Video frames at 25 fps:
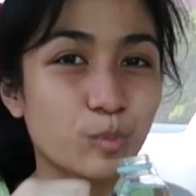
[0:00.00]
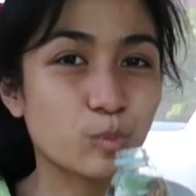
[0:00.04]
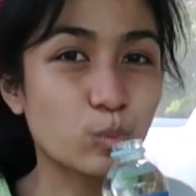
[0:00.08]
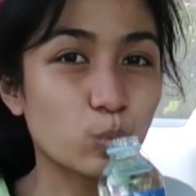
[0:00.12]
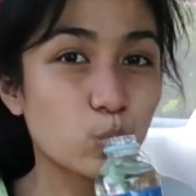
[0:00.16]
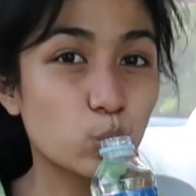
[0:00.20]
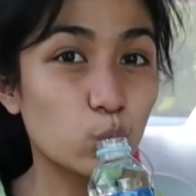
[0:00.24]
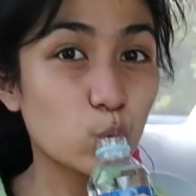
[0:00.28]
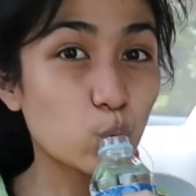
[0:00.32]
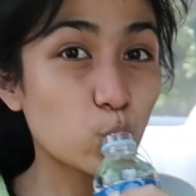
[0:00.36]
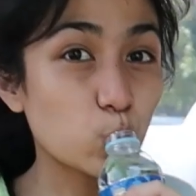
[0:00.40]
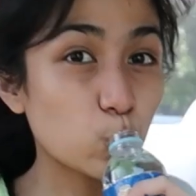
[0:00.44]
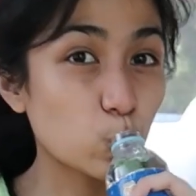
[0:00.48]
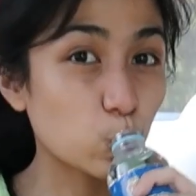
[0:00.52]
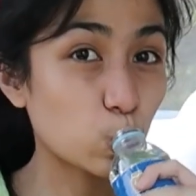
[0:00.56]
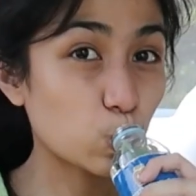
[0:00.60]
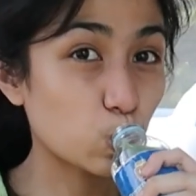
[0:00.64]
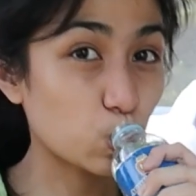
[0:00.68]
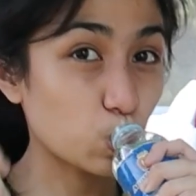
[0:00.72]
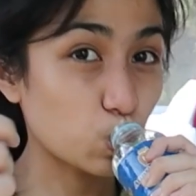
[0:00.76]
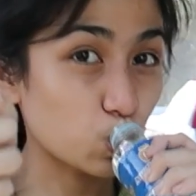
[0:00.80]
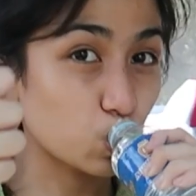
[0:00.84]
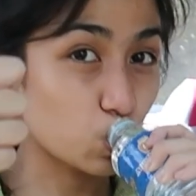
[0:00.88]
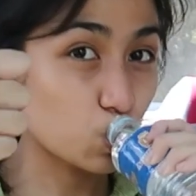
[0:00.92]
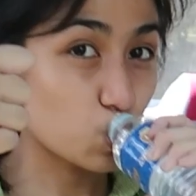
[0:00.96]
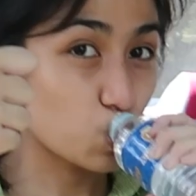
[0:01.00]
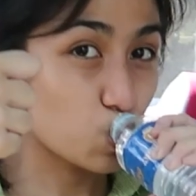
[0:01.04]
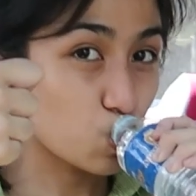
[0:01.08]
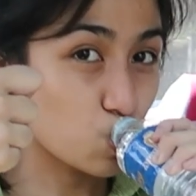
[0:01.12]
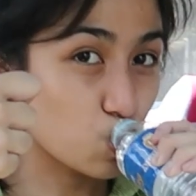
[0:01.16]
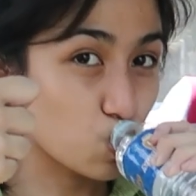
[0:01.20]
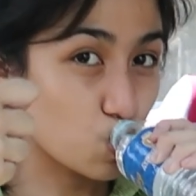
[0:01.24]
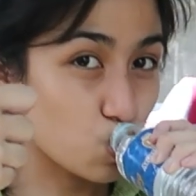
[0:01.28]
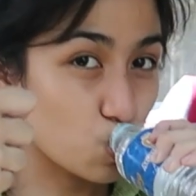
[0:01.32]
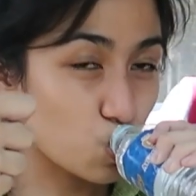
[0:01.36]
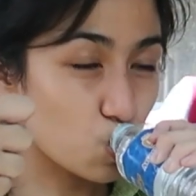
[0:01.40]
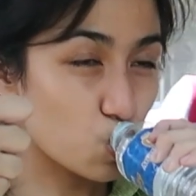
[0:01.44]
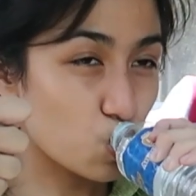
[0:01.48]

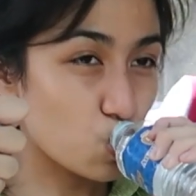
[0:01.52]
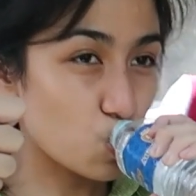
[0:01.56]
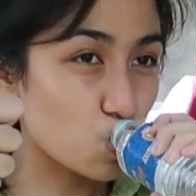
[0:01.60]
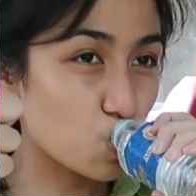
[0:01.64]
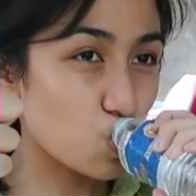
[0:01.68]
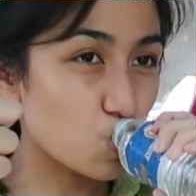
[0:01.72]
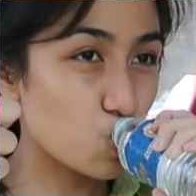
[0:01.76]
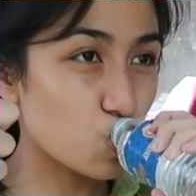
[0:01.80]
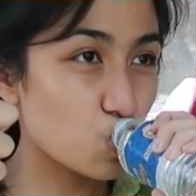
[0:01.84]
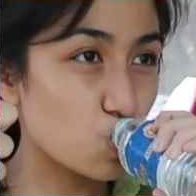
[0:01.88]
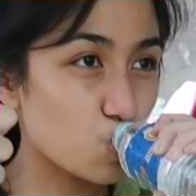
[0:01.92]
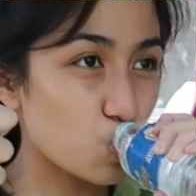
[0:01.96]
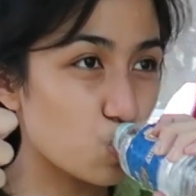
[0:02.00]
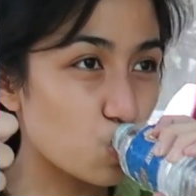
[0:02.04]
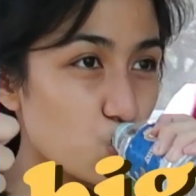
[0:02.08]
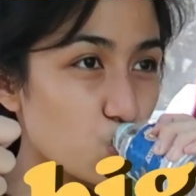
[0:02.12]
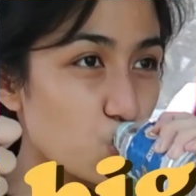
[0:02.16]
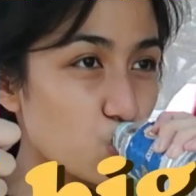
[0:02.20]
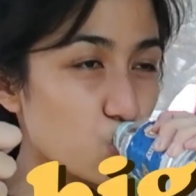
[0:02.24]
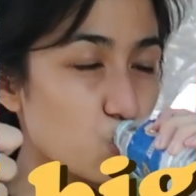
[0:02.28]
Nothing is said.